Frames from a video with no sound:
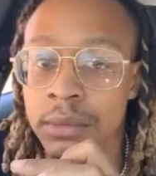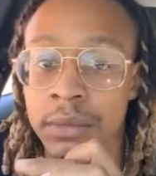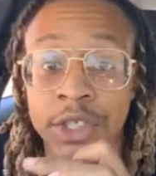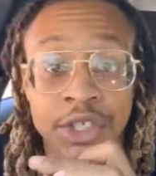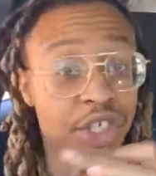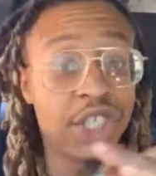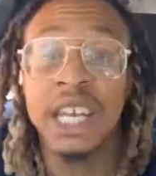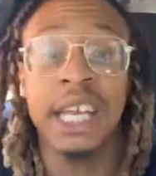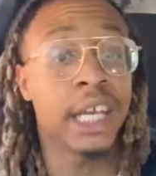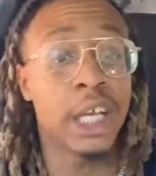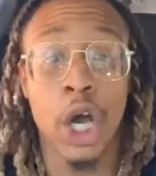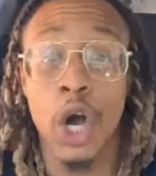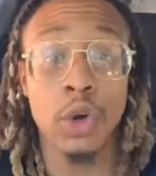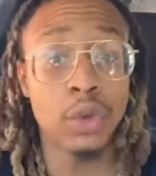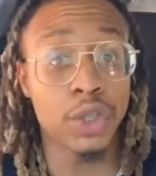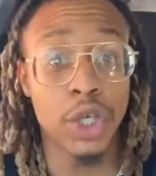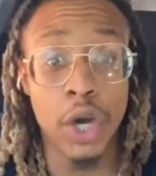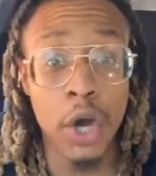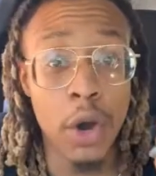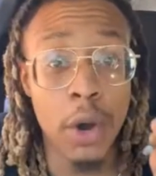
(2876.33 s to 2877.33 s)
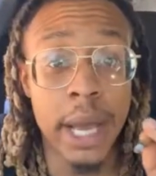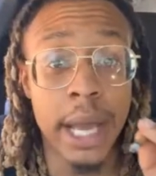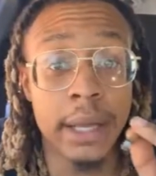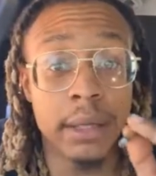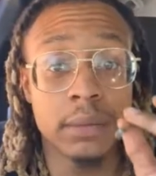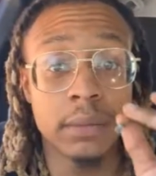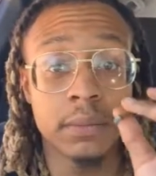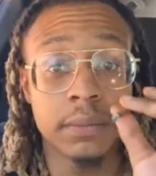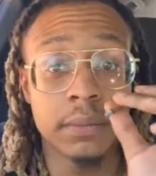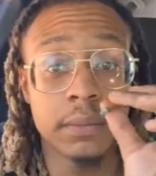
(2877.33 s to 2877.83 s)
She gonna do it.
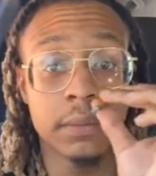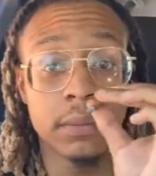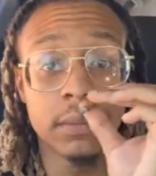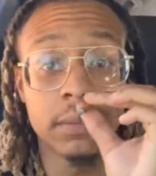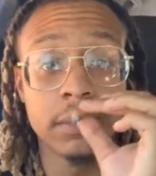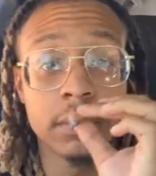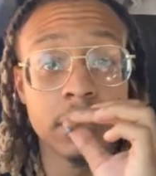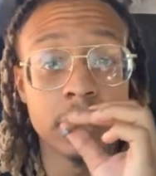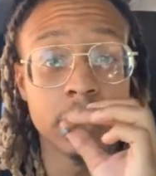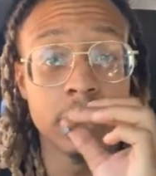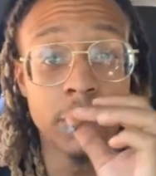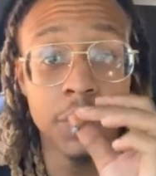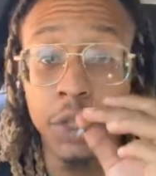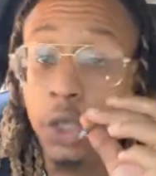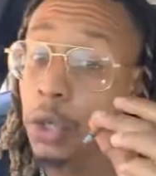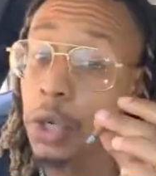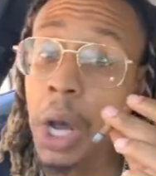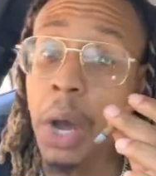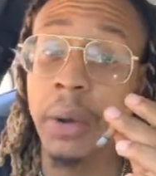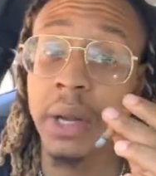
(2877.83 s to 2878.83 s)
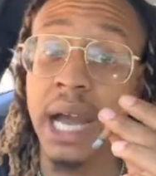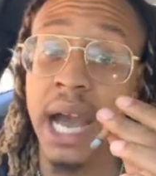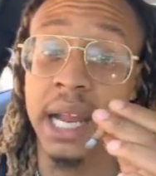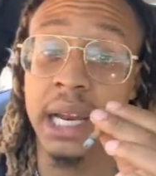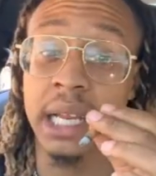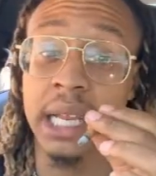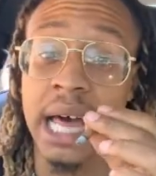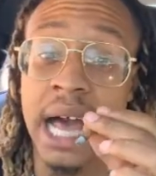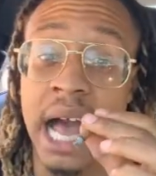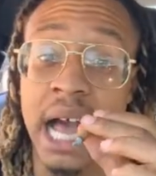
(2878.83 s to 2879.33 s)
You don't gotta
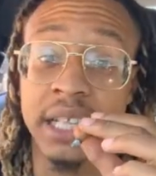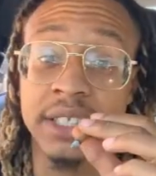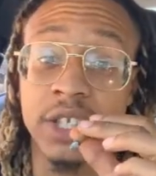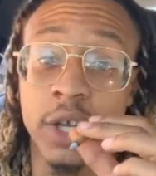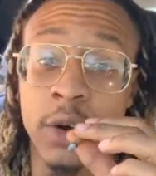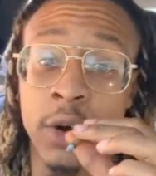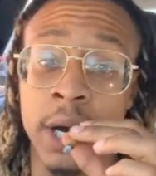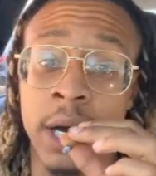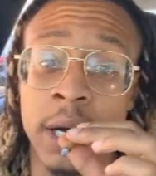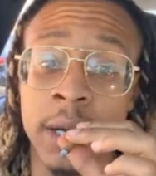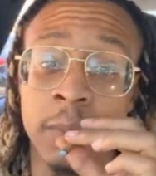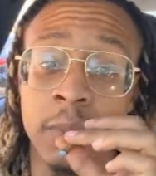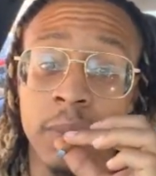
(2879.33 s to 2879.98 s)
lie to her.